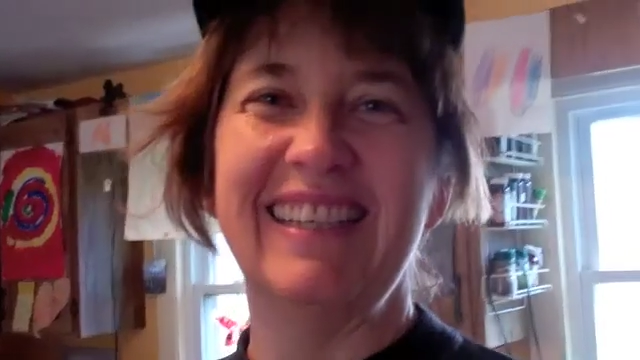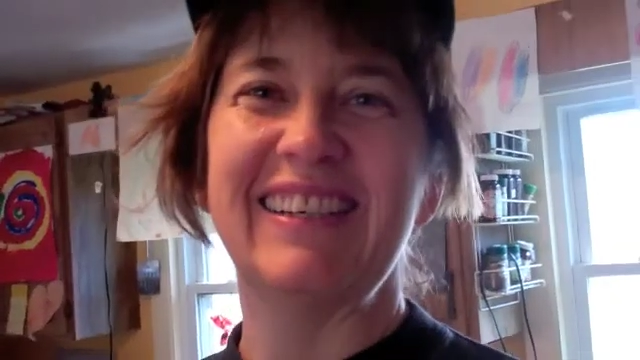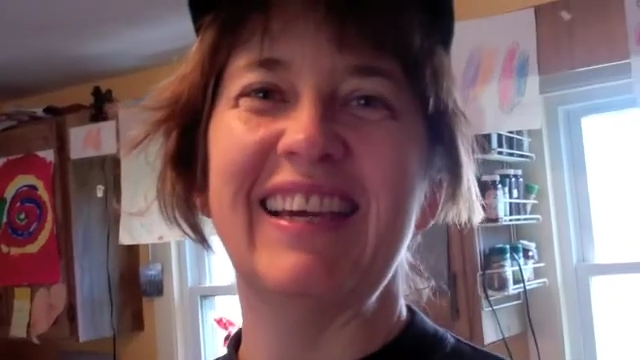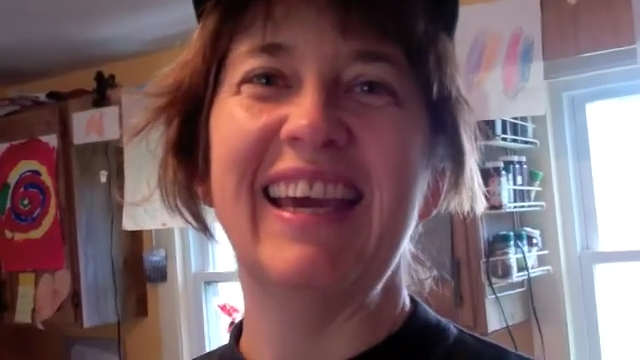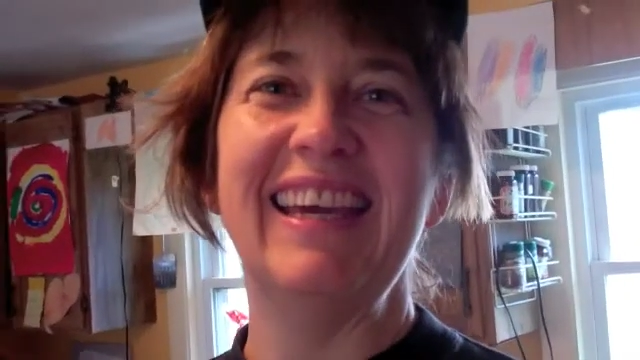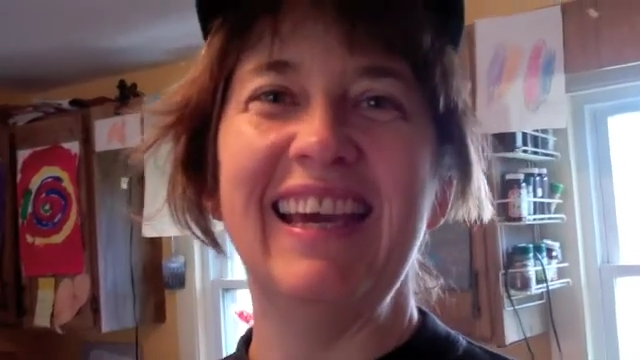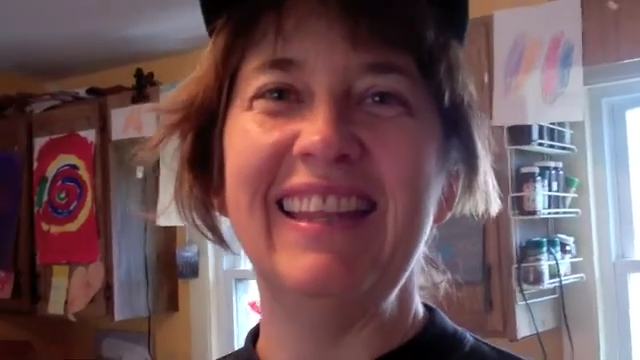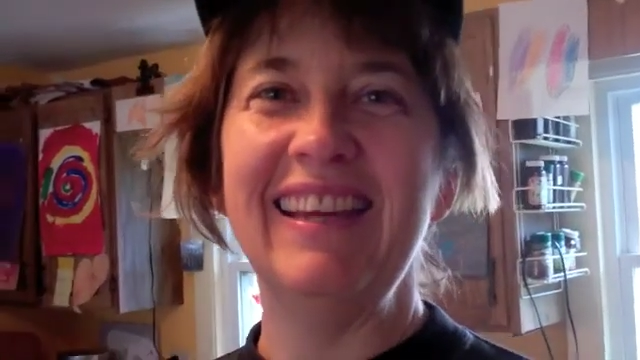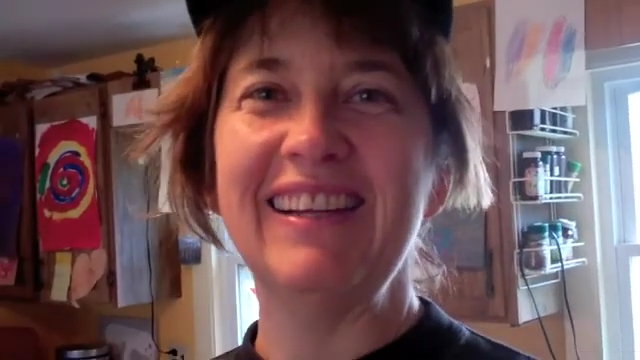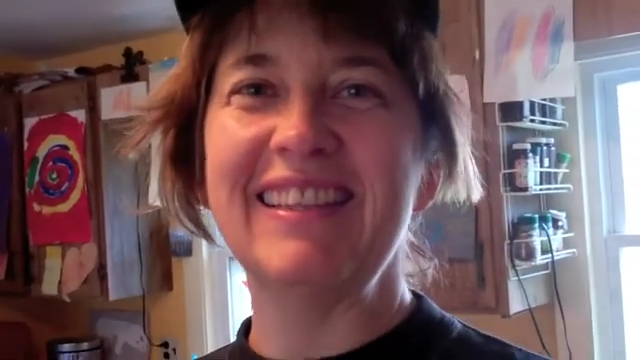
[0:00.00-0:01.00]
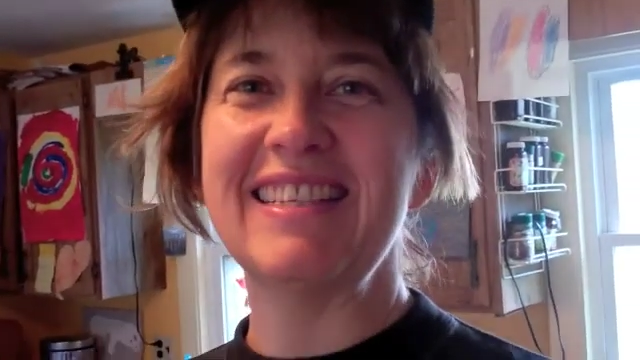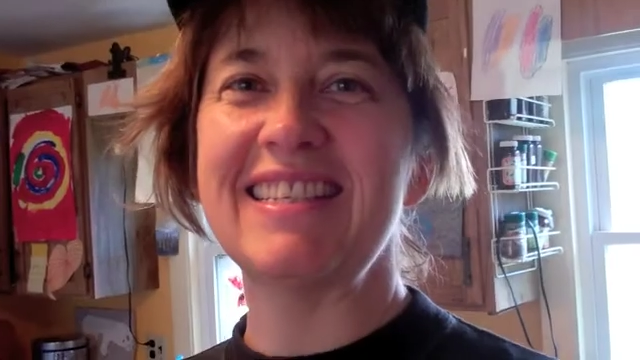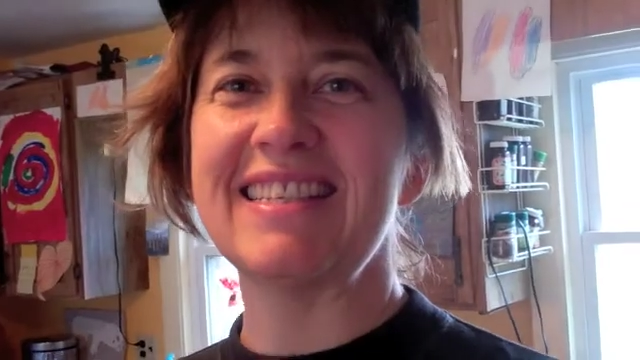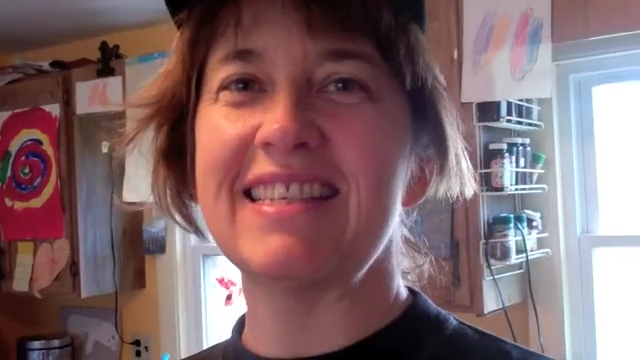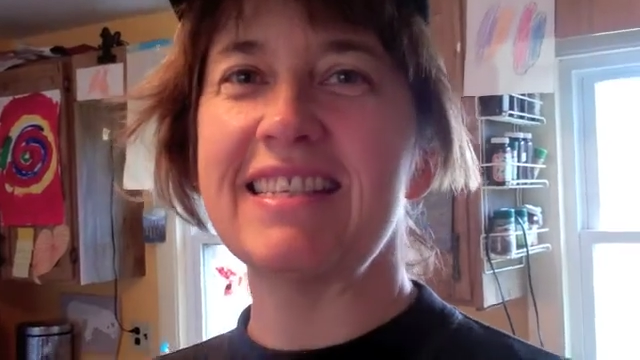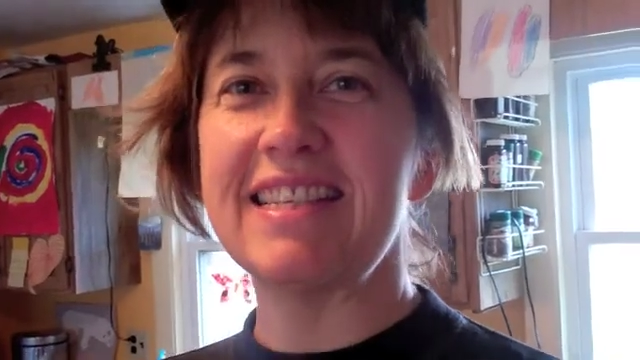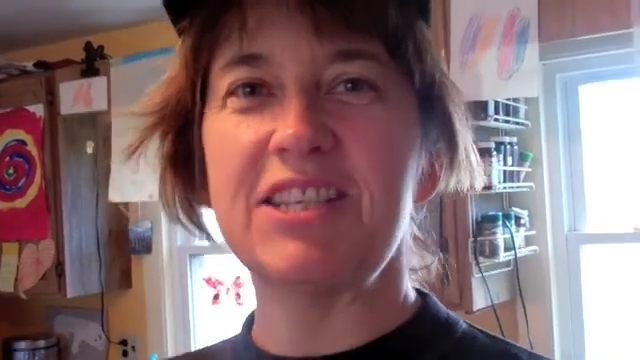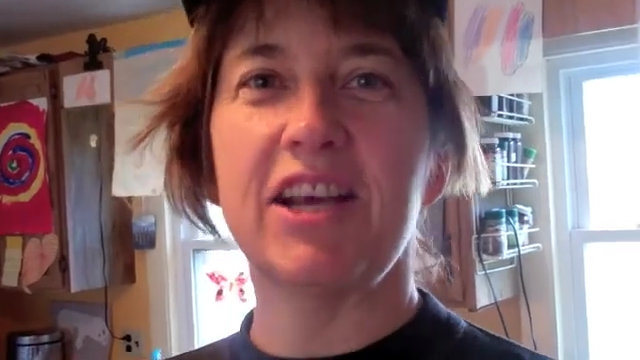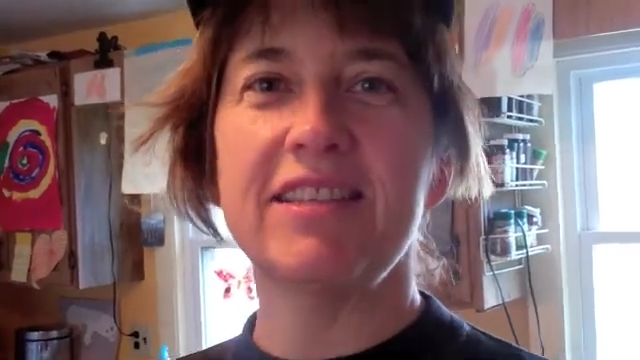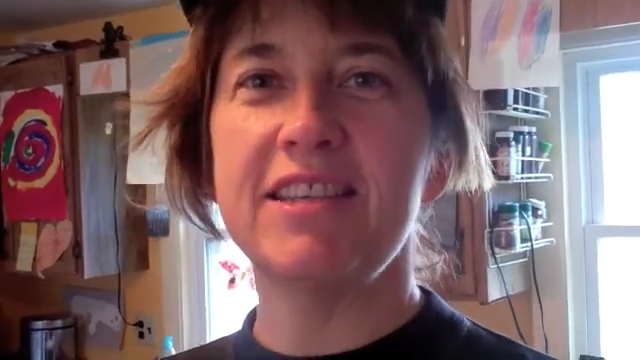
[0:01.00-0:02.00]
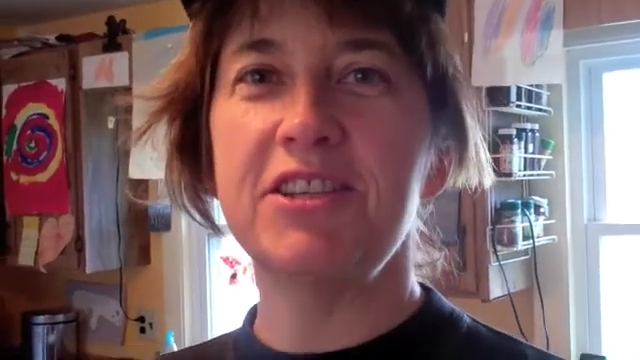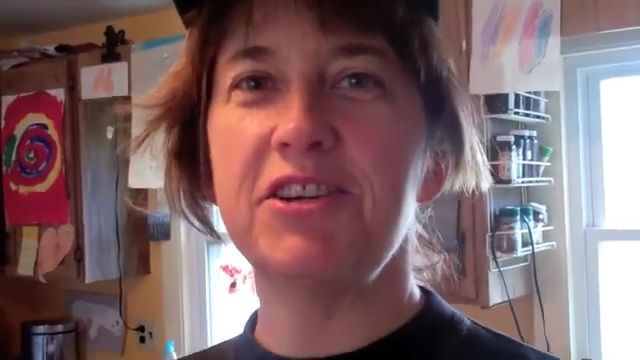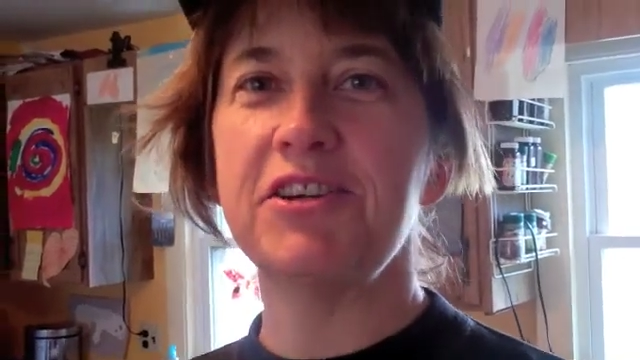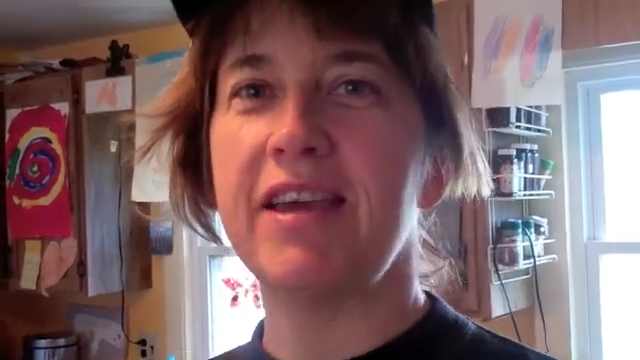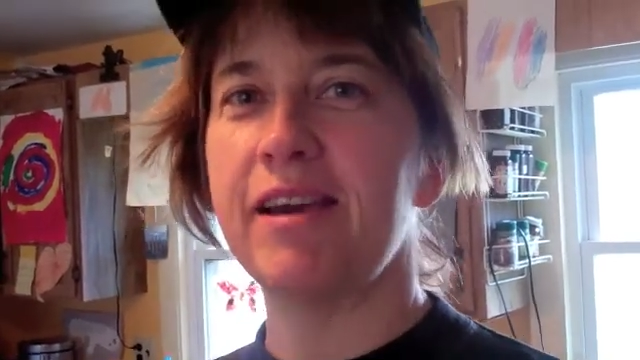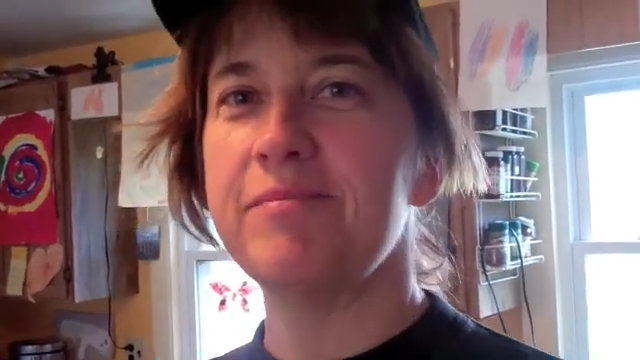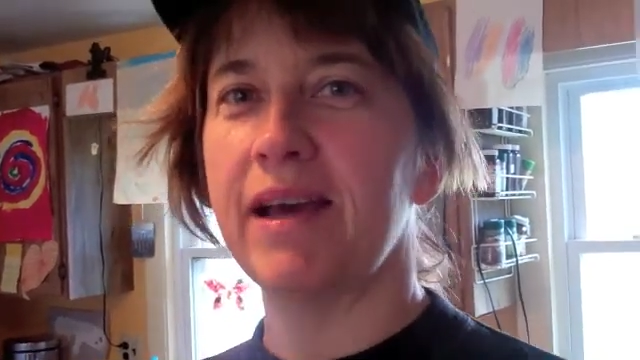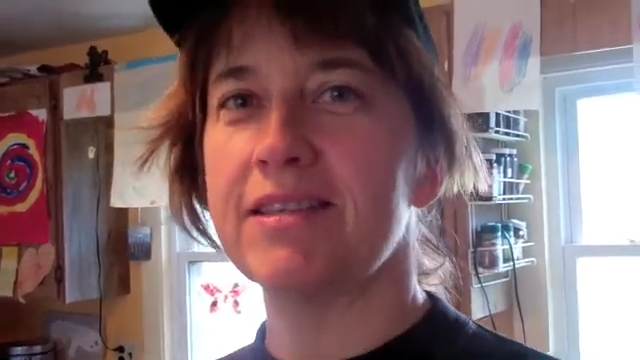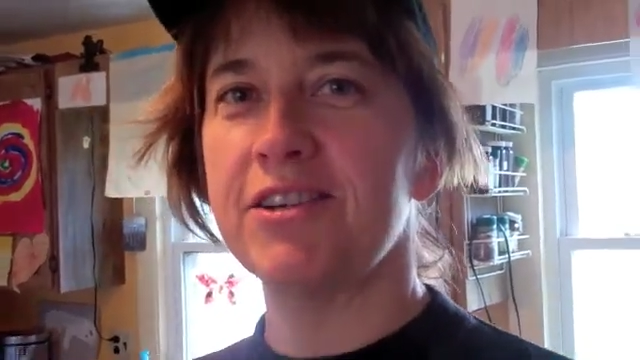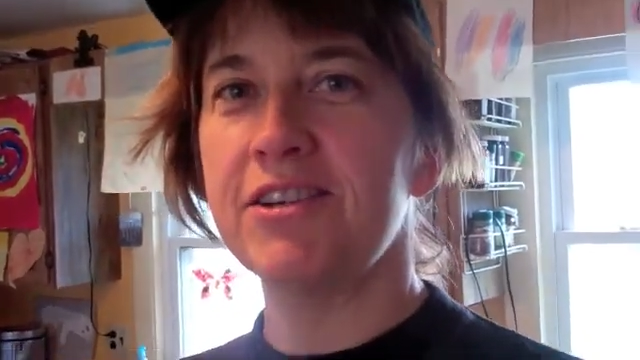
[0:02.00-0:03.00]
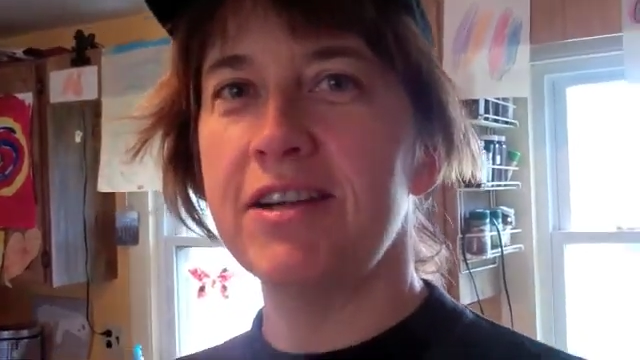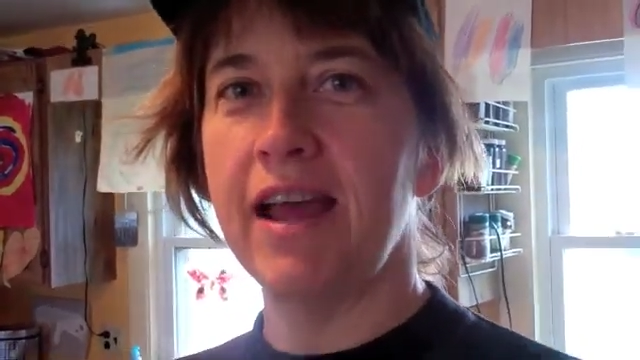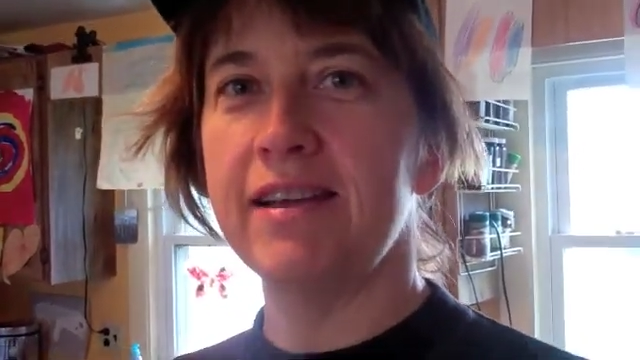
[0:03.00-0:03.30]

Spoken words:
Okay, hey there, this is Lisa Johnson, your Yambassador,